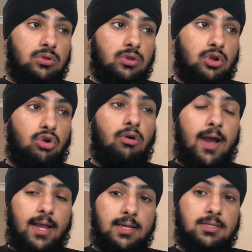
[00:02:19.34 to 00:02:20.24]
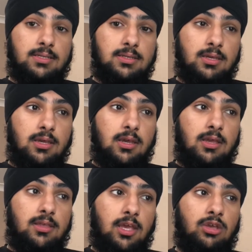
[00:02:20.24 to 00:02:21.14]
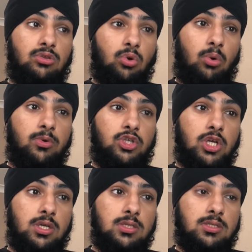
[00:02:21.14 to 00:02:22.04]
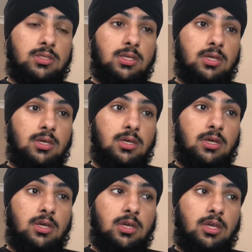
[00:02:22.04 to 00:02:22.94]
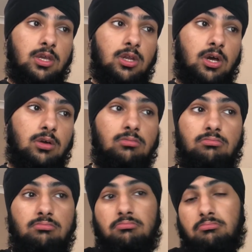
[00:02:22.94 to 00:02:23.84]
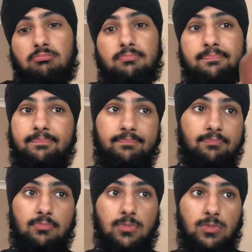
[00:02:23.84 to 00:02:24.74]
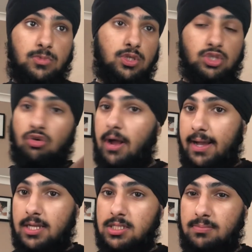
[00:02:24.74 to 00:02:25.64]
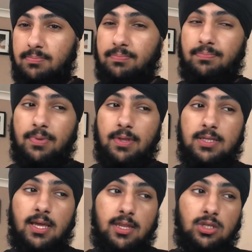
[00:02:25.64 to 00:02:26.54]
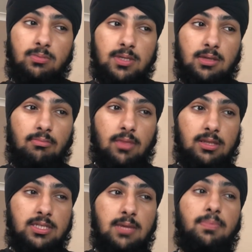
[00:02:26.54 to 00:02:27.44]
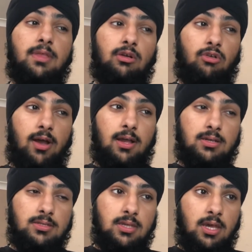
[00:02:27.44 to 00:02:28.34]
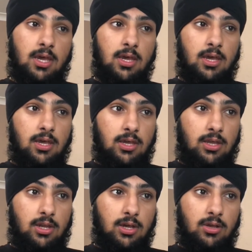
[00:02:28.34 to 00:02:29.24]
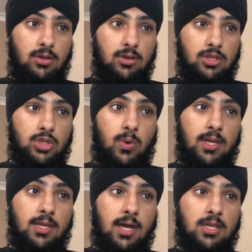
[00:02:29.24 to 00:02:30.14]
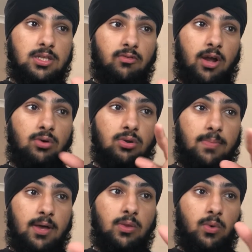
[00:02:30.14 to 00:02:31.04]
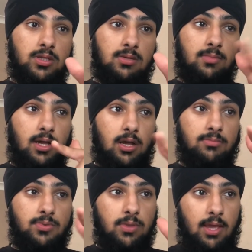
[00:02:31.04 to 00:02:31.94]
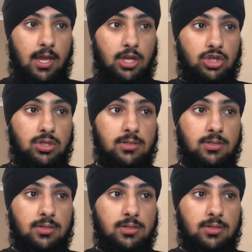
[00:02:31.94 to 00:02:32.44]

cracks that you thought were just you know just cracks but they turned out to be something deeper than cracks you know 29 is a record about the wisdom that comes with age